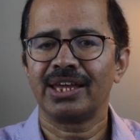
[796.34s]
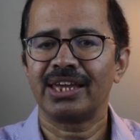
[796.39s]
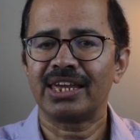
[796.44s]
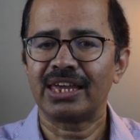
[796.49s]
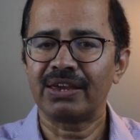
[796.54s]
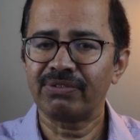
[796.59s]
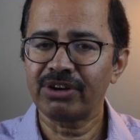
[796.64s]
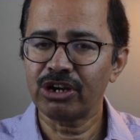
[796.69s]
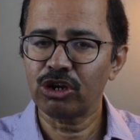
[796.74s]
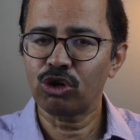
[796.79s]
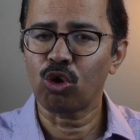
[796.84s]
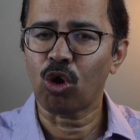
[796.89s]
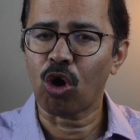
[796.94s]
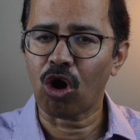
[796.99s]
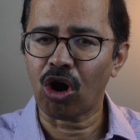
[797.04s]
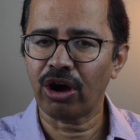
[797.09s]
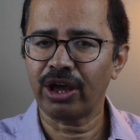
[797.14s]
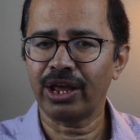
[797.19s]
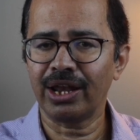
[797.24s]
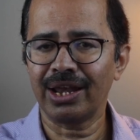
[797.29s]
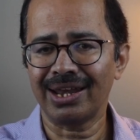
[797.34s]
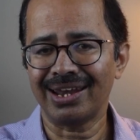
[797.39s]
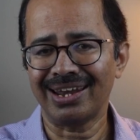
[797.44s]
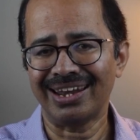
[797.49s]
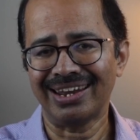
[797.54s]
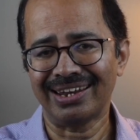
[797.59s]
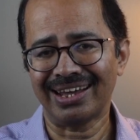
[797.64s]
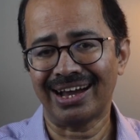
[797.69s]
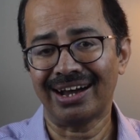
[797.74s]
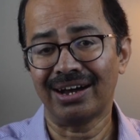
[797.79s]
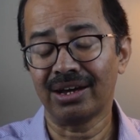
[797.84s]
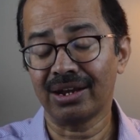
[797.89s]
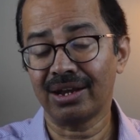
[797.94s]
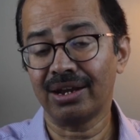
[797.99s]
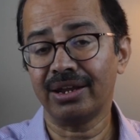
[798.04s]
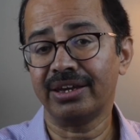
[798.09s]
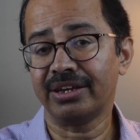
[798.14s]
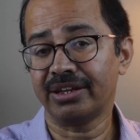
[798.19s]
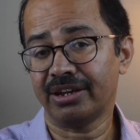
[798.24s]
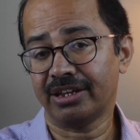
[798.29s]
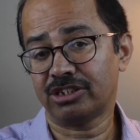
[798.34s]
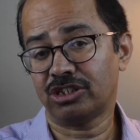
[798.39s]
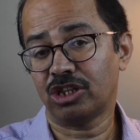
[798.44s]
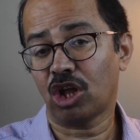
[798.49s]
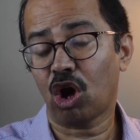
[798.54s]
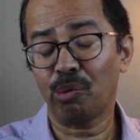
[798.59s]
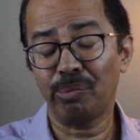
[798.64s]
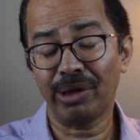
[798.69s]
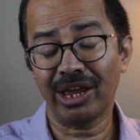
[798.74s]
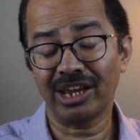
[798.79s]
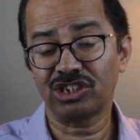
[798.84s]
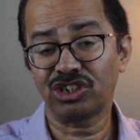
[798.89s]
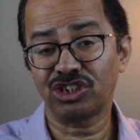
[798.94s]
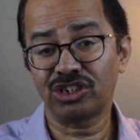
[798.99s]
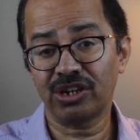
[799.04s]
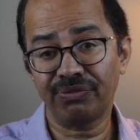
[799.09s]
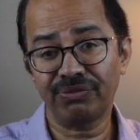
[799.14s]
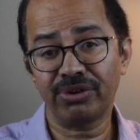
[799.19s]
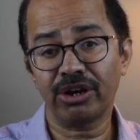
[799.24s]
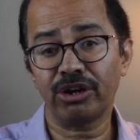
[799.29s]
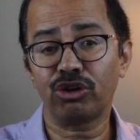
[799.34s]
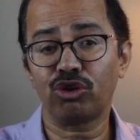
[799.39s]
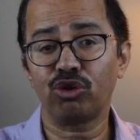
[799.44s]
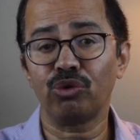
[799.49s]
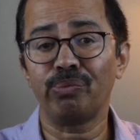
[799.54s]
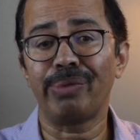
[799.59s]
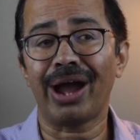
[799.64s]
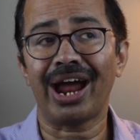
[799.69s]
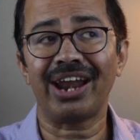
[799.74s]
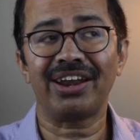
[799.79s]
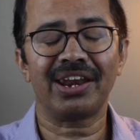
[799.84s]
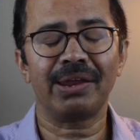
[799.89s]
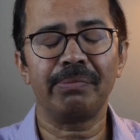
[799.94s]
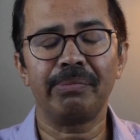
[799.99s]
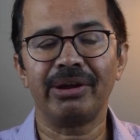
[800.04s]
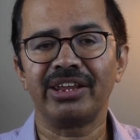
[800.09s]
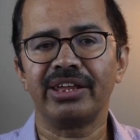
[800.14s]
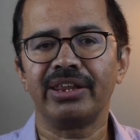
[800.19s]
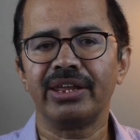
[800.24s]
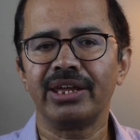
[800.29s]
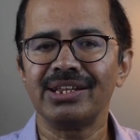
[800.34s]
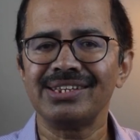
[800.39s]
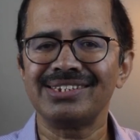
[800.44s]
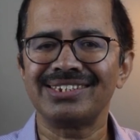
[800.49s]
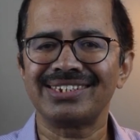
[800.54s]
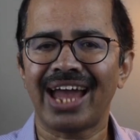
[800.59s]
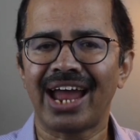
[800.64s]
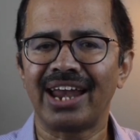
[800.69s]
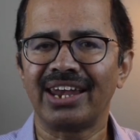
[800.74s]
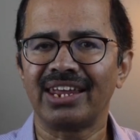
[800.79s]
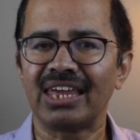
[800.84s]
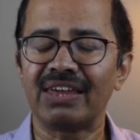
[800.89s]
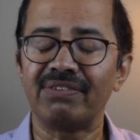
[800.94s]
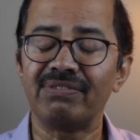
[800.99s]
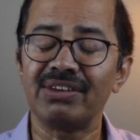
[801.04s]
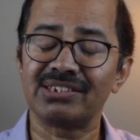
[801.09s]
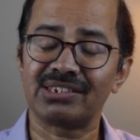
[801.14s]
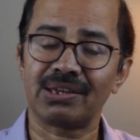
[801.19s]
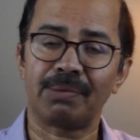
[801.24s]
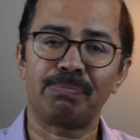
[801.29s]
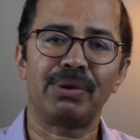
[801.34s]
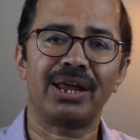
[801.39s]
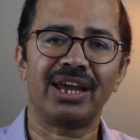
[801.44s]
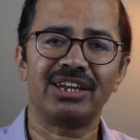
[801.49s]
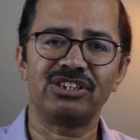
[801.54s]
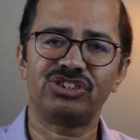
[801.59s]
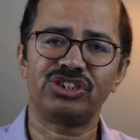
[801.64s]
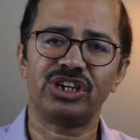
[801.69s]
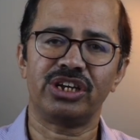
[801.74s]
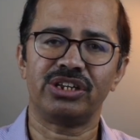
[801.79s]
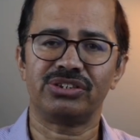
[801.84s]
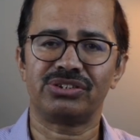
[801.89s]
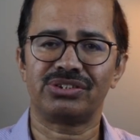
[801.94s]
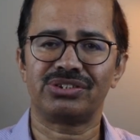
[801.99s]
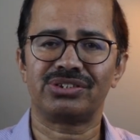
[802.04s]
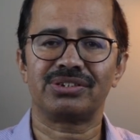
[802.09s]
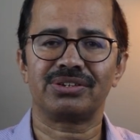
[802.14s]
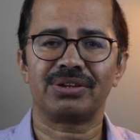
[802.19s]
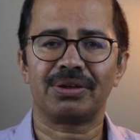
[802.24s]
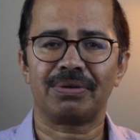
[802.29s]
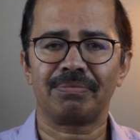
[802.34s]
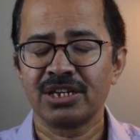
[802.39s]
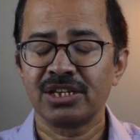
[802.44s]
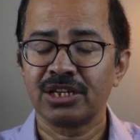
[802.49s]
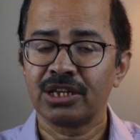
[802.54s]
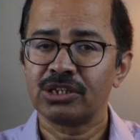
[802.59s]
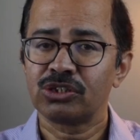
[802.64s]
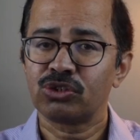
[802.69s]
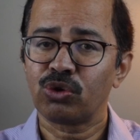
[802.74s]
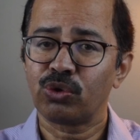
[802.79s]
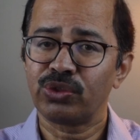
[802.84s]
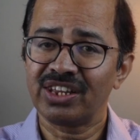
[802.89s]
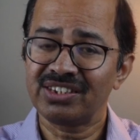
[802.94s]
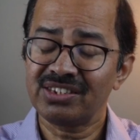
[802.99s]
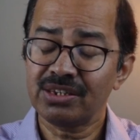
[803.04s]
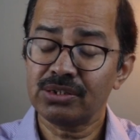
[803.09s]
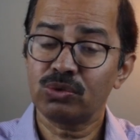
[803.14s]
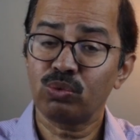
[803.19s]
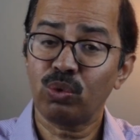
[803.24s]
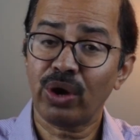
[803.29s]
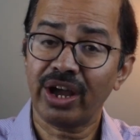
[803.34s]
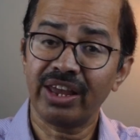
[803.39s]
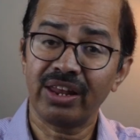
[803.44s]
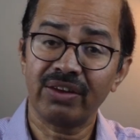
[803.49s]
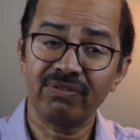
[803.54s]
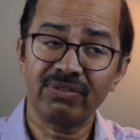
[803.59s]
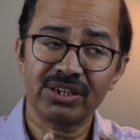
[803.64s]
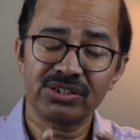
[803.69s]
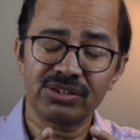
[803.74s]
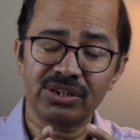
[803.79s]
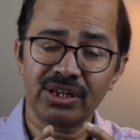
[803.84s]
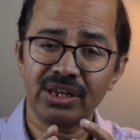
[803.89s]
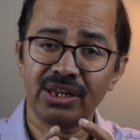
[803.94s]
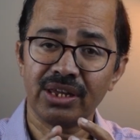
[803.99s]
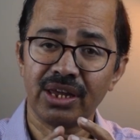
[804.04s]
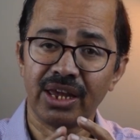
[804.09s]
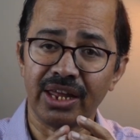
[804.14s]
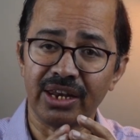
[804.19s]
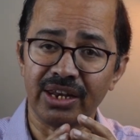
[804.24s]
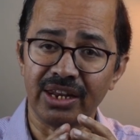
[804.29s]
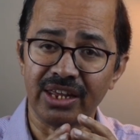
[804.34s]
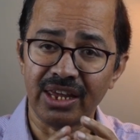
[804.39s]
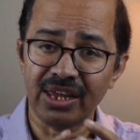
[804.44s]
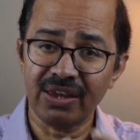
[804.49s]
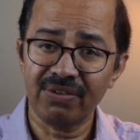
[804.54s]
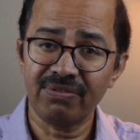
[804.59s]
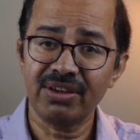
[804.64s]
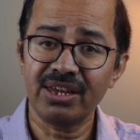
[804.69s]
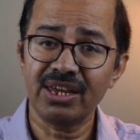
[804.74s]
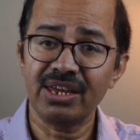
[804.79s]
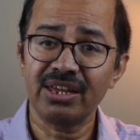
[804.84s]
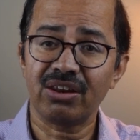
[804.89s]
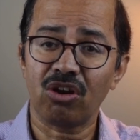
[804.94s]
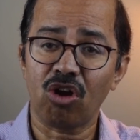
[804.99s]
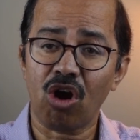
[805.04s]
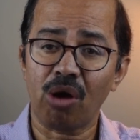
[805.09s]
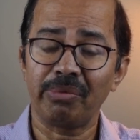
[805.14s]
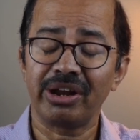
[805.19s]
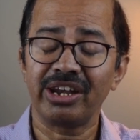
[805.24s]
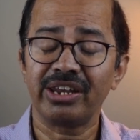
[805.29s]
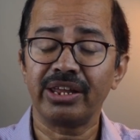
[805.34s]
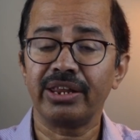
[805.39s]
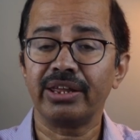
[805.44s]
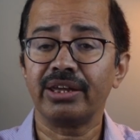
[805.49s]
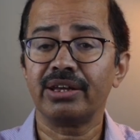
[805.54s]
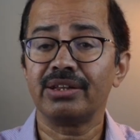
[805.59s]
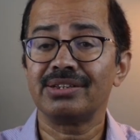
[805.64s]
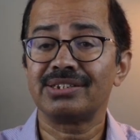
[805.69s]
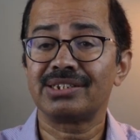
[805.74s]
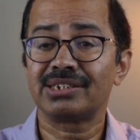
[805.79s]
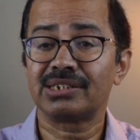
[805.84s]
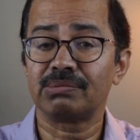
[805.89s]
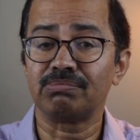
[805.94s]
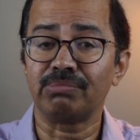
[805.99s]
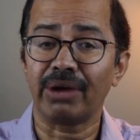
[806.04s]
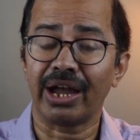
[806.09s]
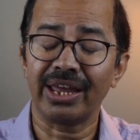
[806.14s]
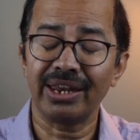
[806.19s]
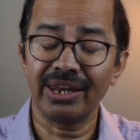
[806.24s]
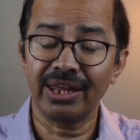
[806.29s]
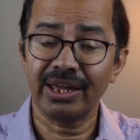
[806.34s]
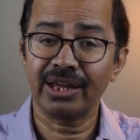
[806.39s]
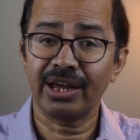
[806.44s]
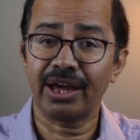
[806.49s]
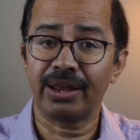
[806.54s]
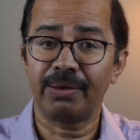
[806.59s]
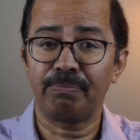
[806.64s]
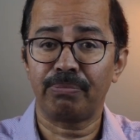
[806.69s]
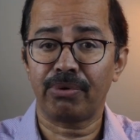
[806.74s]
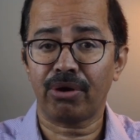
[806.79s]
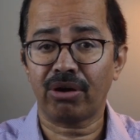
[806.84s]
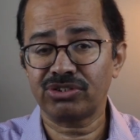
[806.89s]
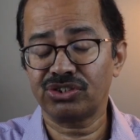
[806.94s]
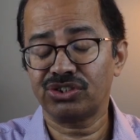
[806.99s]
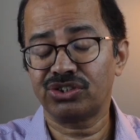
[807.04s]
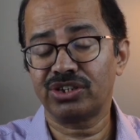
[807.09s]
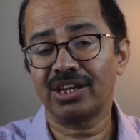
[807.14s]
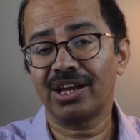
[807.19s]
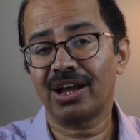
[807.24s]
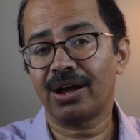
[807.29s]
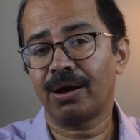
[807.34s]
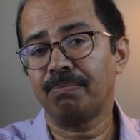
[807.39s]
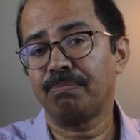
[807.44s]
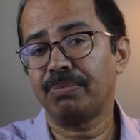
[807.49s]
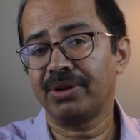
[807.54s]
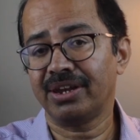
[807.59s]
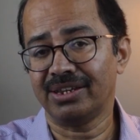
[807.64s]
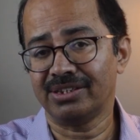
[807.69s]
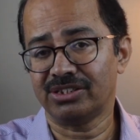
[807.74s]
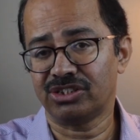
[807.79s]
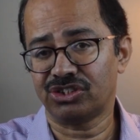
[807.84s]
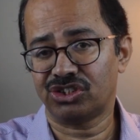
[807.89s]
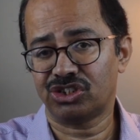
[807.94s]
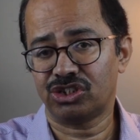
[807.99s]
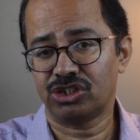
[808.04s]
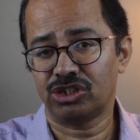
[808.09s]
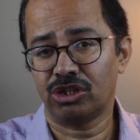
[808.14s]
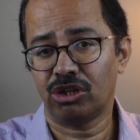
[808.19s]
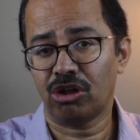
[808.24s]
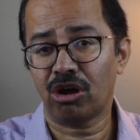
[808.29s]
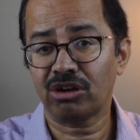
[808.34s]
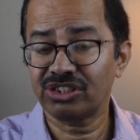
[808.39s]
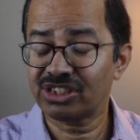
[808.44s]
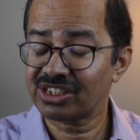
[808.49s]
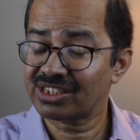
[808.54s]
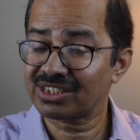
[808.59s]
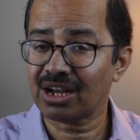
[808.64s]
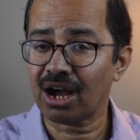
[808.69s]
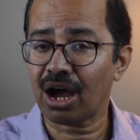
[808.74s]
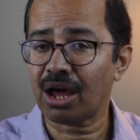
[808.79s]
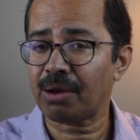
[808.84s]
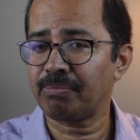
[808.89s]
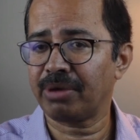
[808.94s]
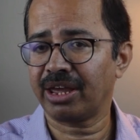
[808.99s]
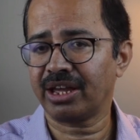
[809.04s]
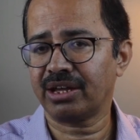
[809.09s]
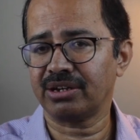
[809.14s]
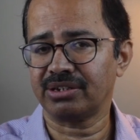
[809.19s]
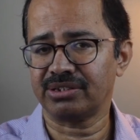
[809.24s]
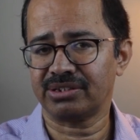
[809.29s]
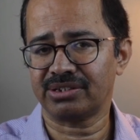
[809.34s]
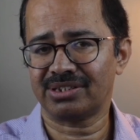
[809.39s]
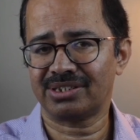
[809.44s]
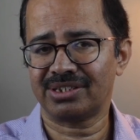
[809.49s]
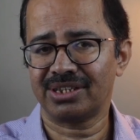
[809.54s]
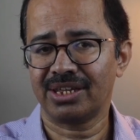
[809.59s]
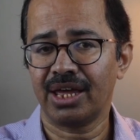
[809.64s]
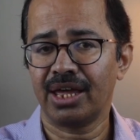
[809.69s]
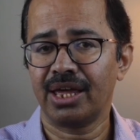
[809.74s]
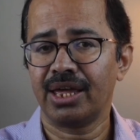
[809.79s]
given to oil earlier is now being shifted to battery materials and EV supply chains. So this is why investing in EV raw materials, mining and processing companies, not just car makers,